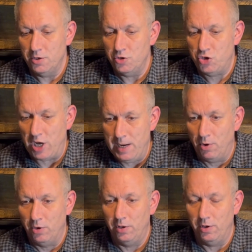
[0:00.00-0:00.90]
Shame
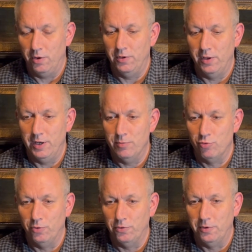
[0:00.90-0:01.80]
on the
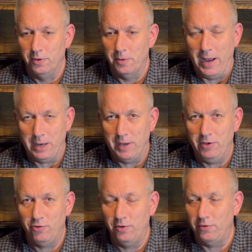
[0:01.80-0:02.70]
Liberals, the
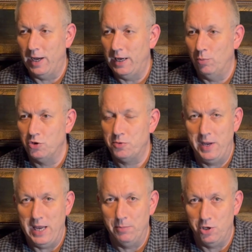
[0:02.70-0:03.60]
backbenchers. I watched
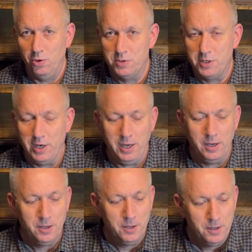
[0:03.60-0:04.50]
PMQs today,
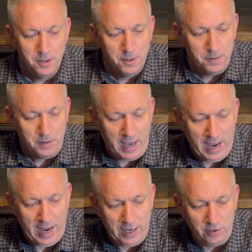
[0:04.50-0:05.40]

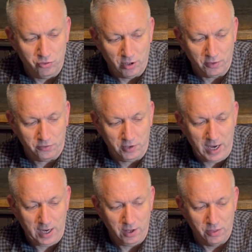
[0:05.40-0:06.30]
and just
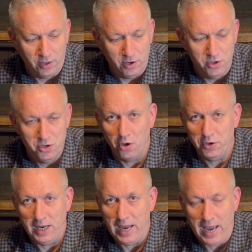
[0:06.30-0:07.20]
seeing the
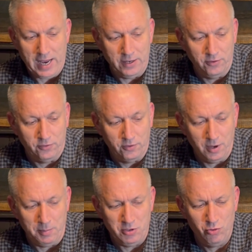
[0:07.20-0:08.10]
nodding heads.
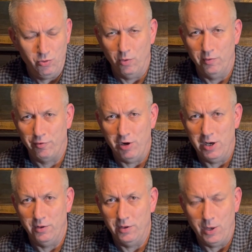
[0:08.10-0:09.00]
I mean, Trudeau and
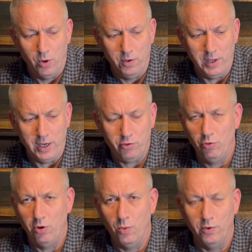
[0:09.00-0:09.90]
Freeland, they weren't there.
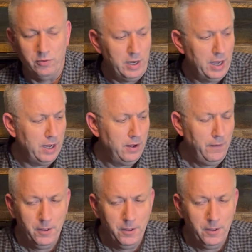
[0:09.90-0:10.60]
Trudeau wasn't there.